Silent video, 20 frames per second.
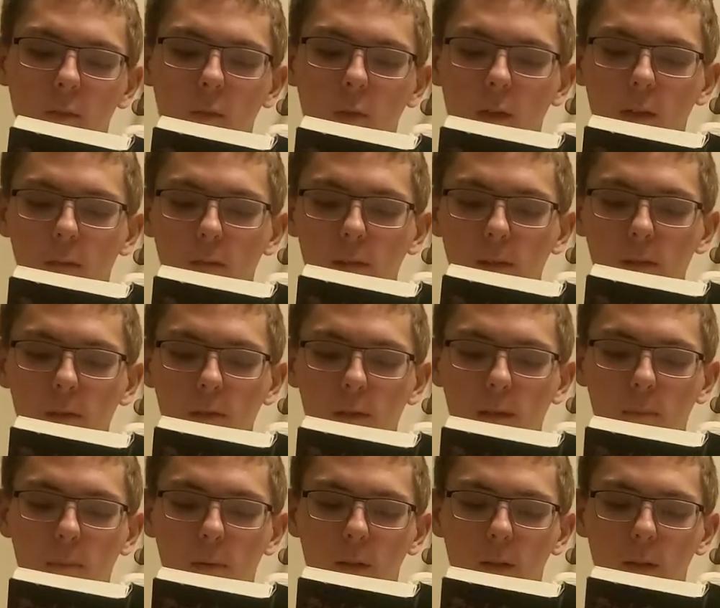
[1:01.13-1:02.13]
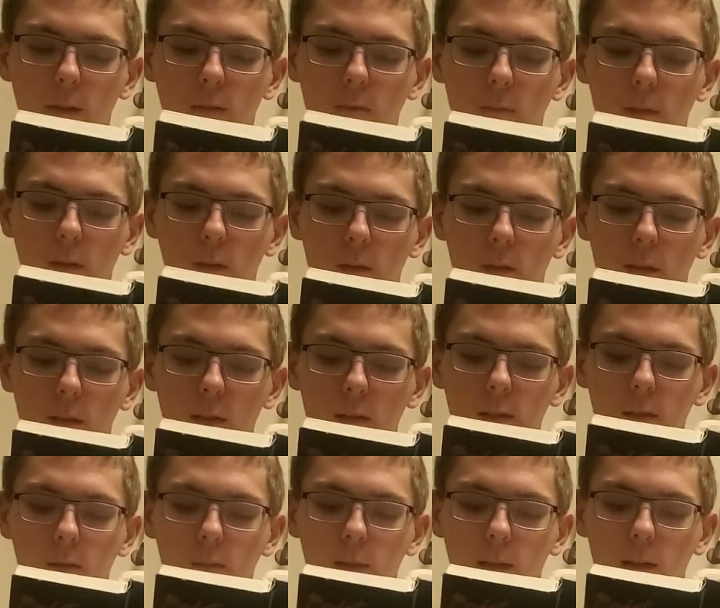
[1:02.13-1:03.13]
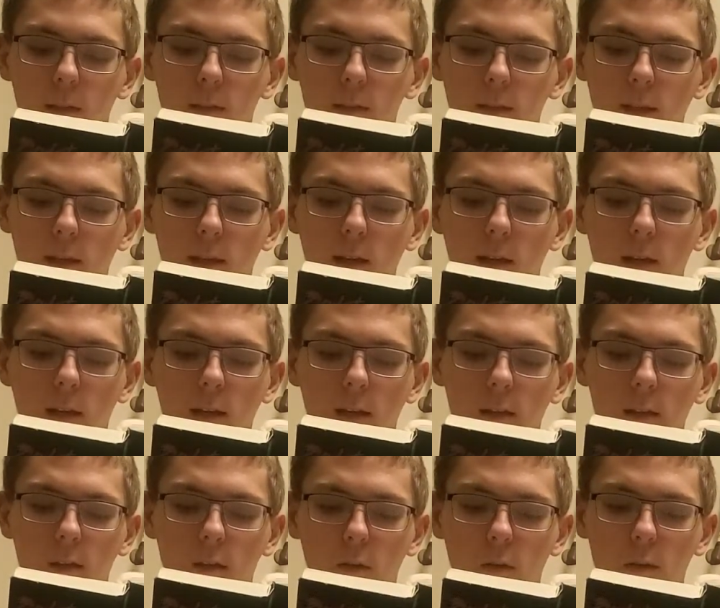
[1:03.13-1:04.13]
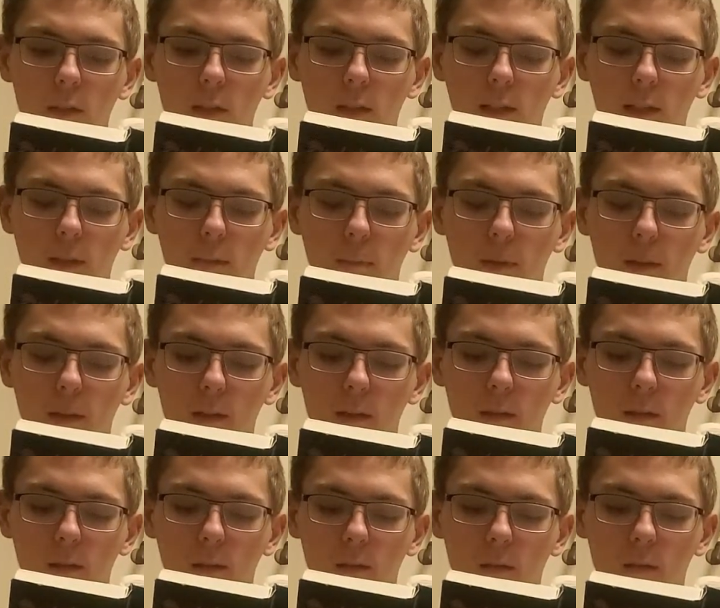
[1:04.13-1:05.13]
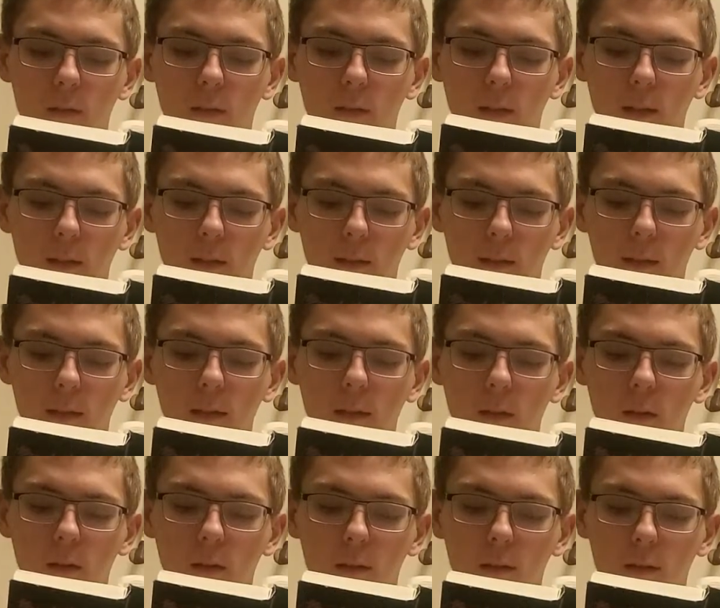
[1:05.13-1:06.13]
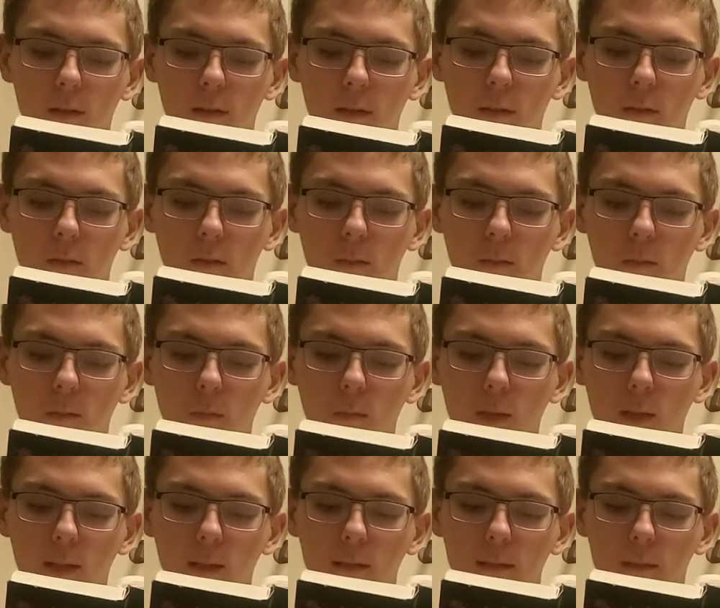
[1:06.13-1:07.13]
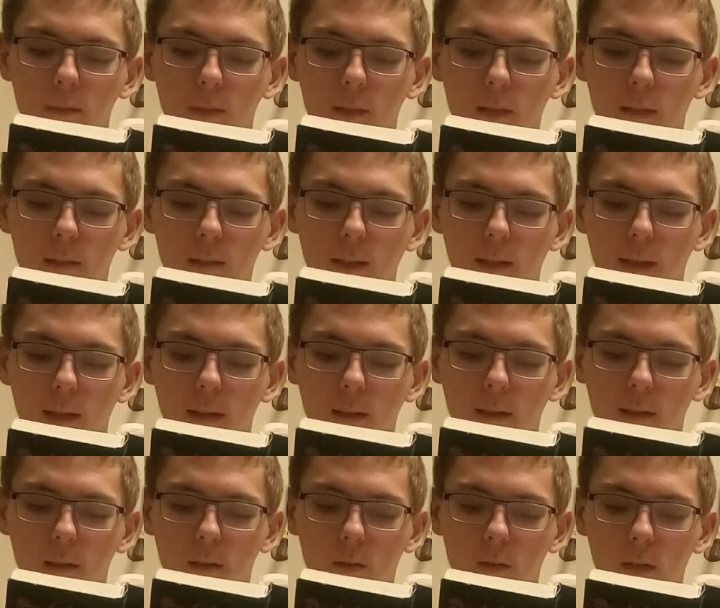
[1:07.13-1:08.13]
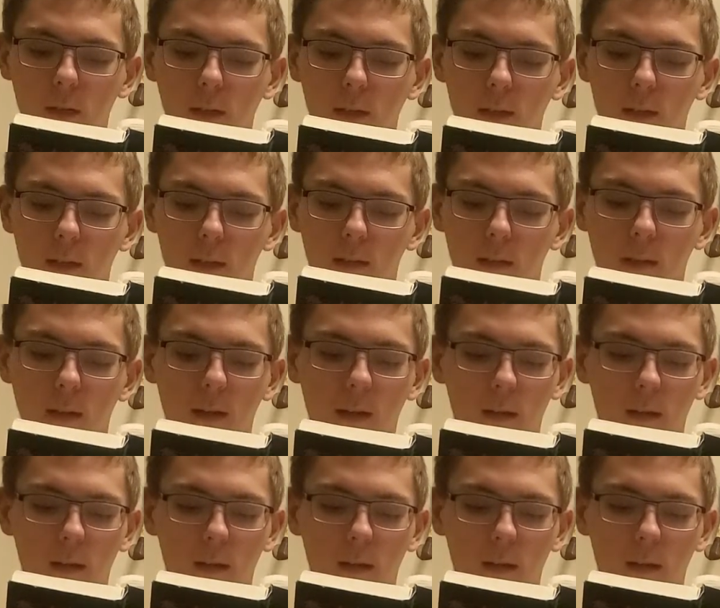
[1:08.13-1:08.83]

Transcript: "What if they do not believe me or listen to me and say, 'The Lord did not appear to you'?" Then the Lord said to him, What is that in your hand?"